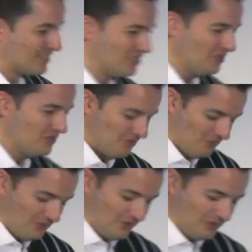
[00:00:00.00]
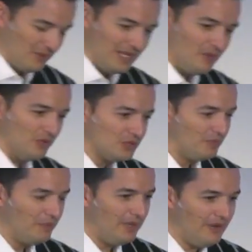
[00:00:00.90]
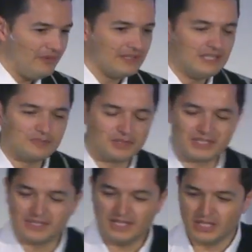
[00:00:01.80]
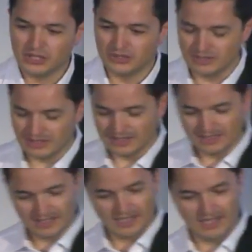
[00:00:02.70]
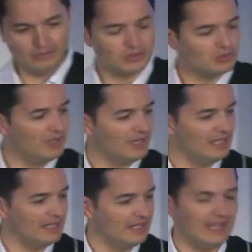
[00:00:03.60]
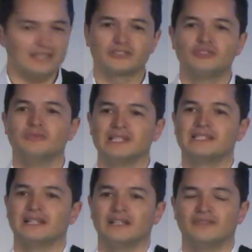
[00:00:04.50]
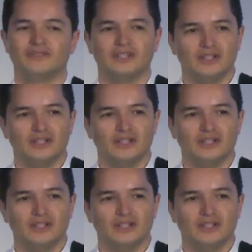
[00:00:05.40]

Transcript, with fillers: so when I was preparing this presentation, I was working and I asked to myself,